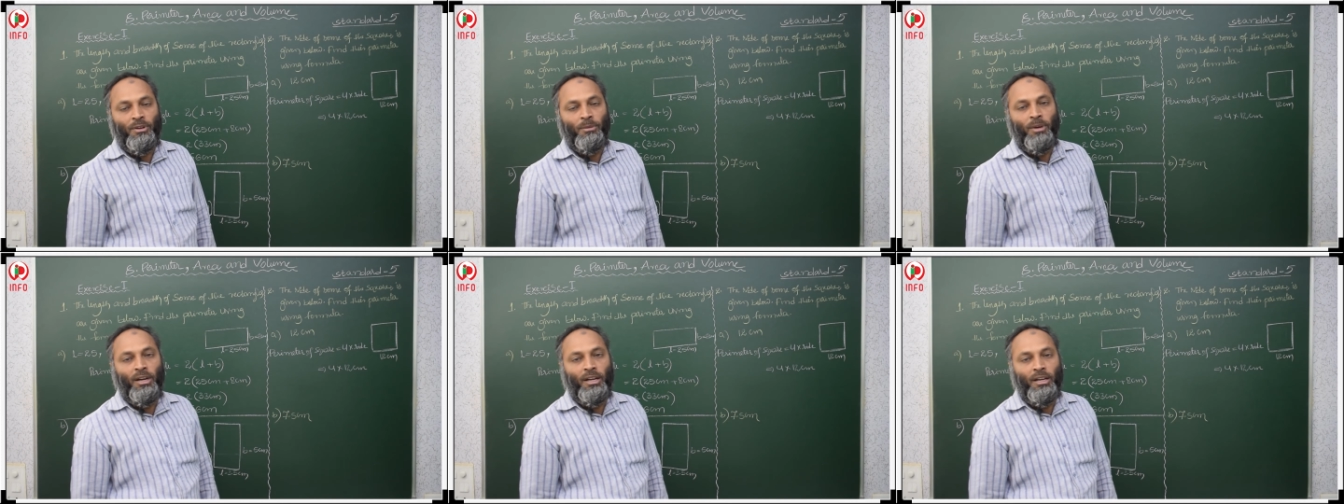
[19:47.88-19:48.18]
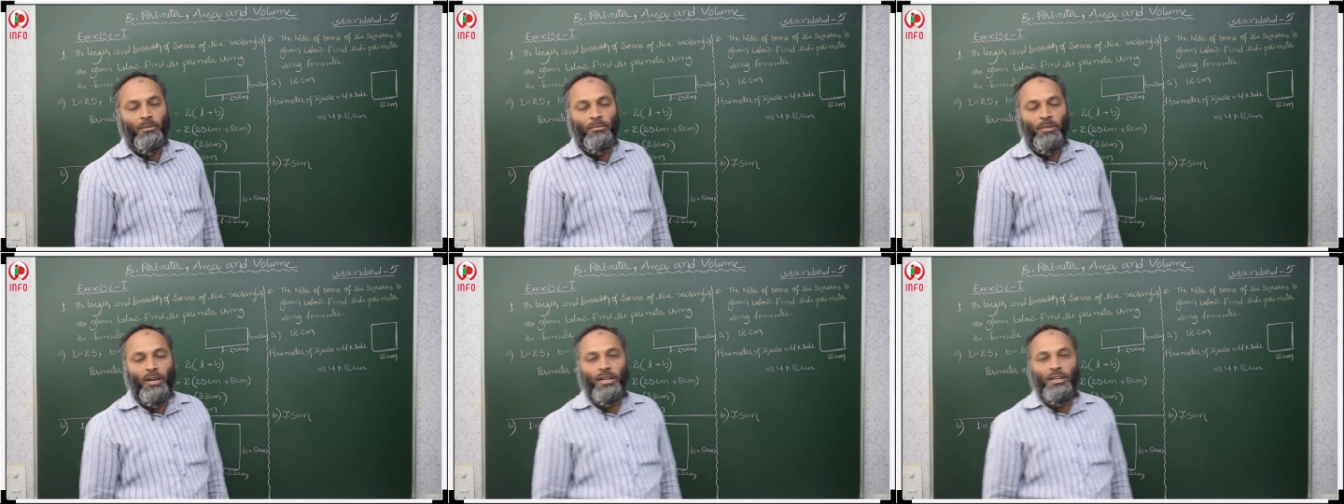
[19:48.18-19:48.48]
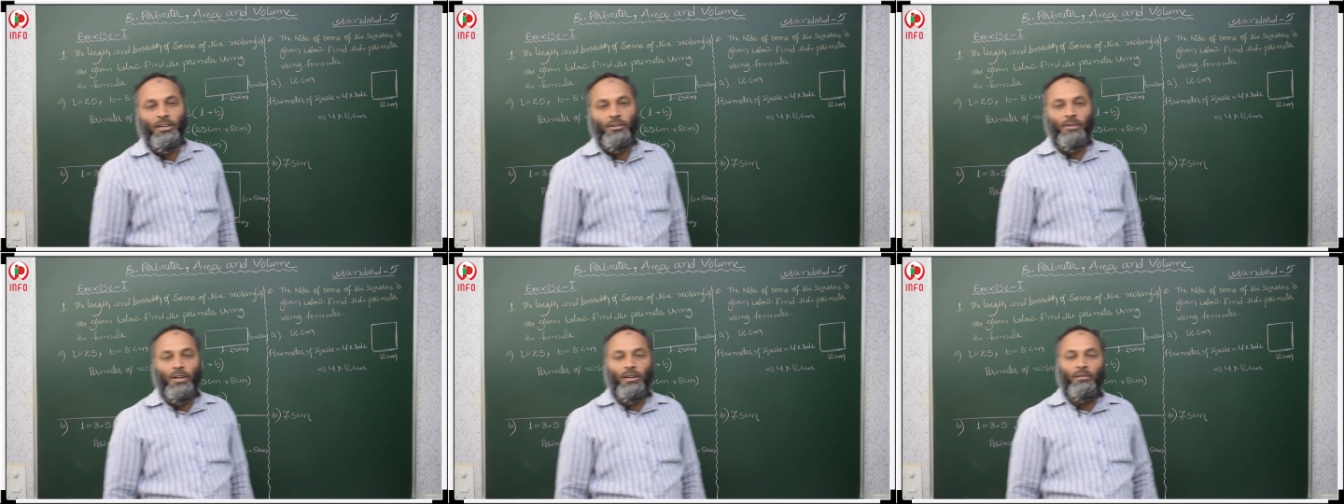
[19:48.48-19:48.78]
multiply
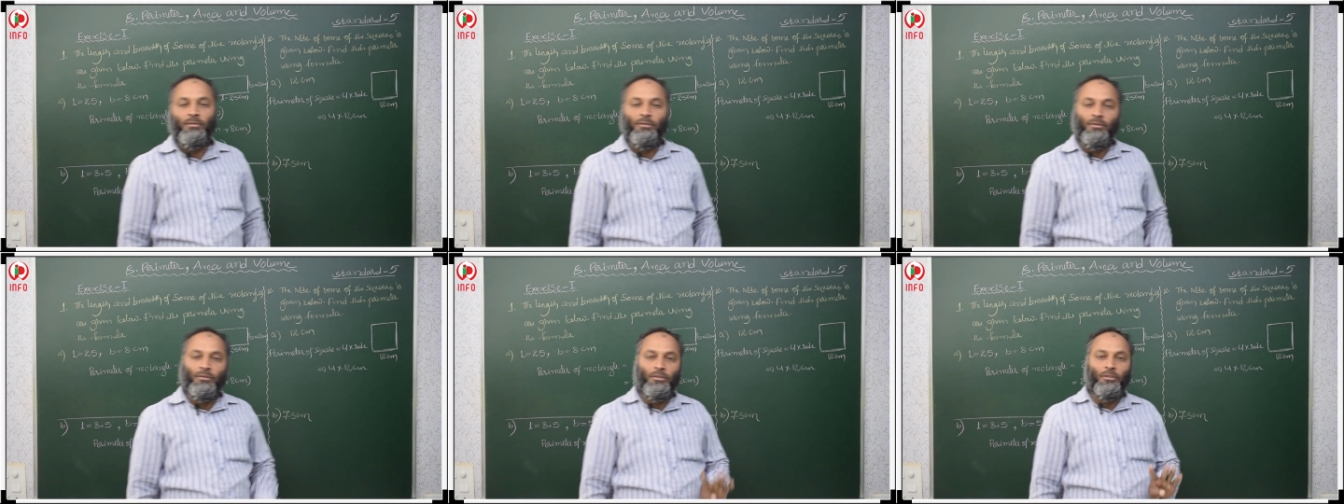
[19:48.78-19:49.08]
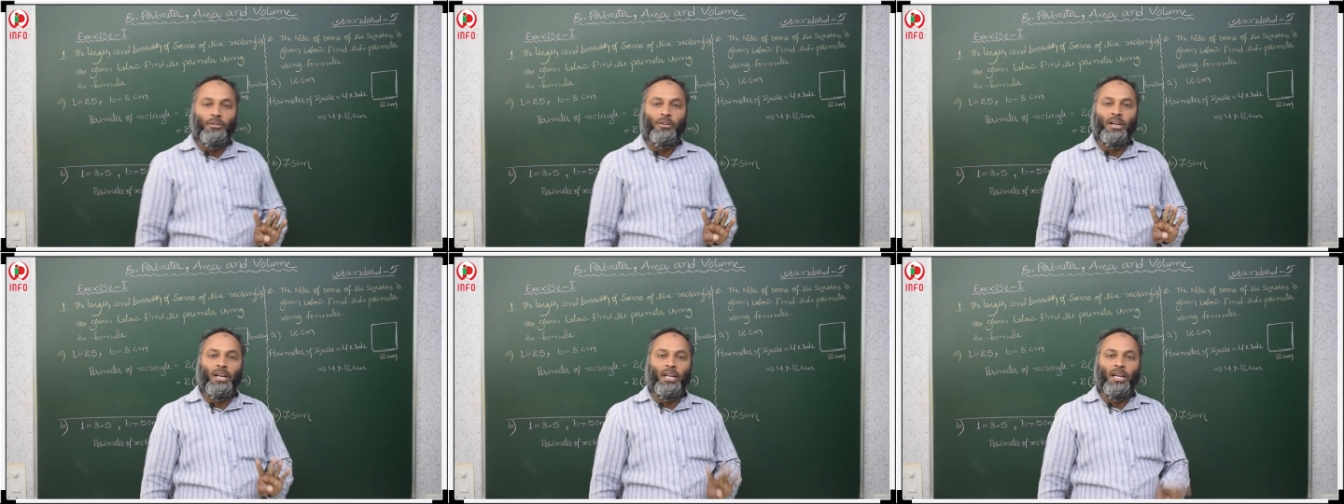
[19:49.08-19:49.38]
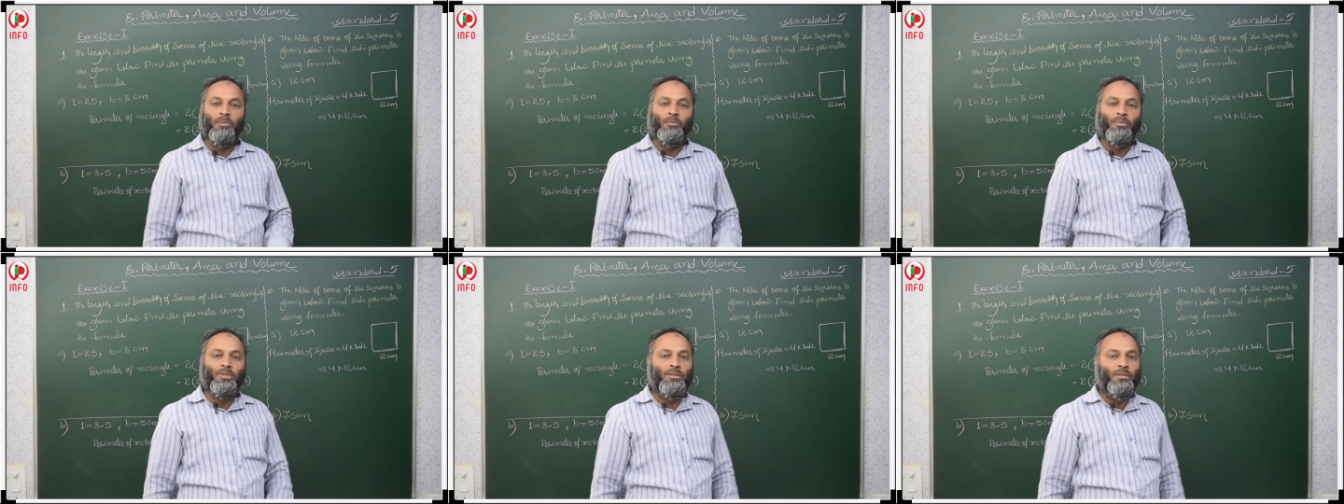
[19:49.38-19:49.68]
12 4
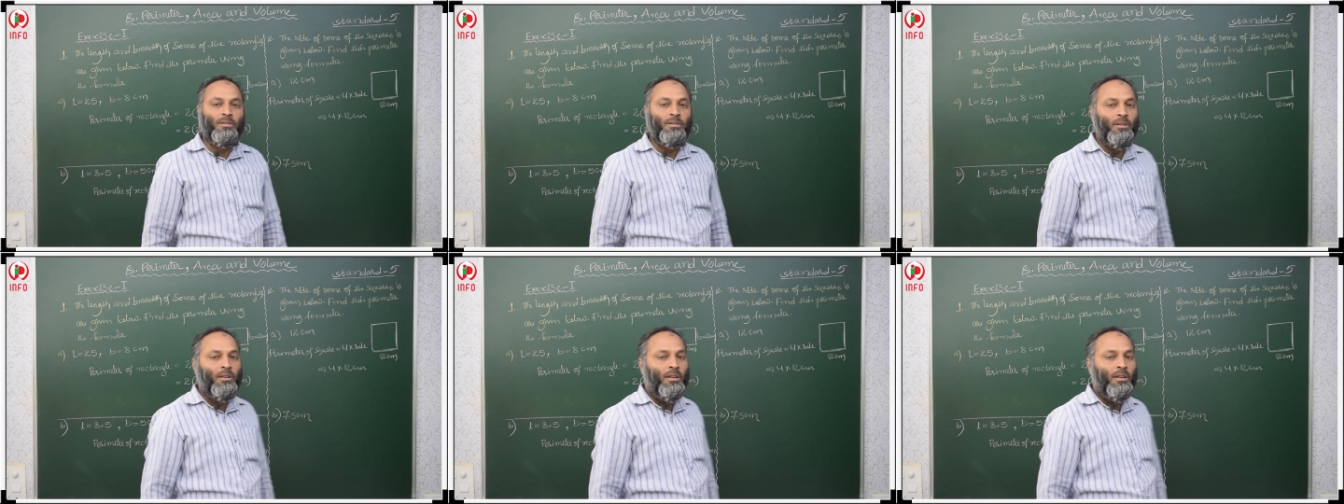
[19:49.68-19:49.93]
times.